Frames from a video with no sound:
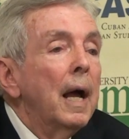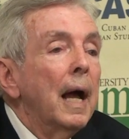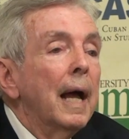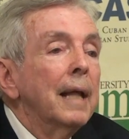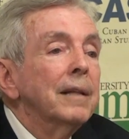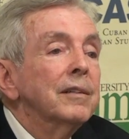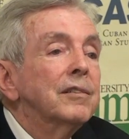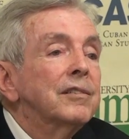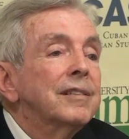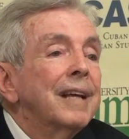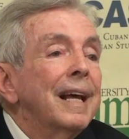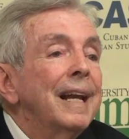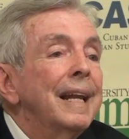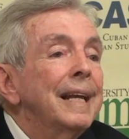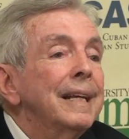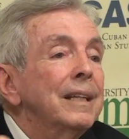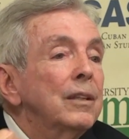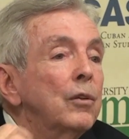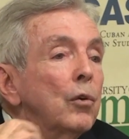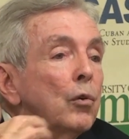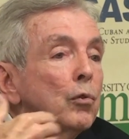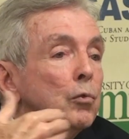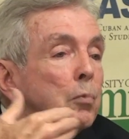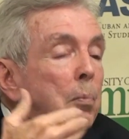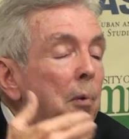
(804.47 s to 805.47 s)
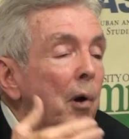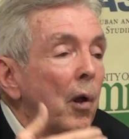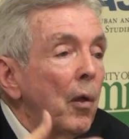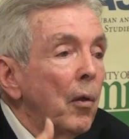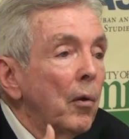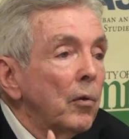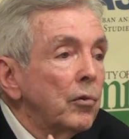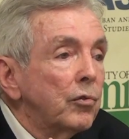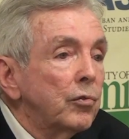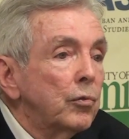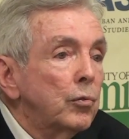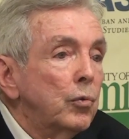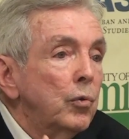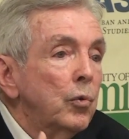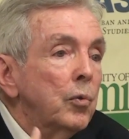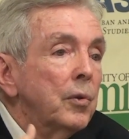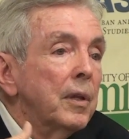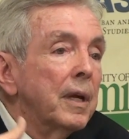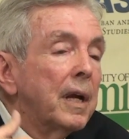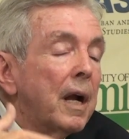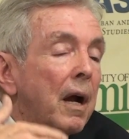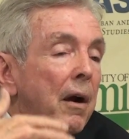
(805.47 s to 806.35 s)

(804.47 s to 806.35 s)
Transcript: and selling those products to the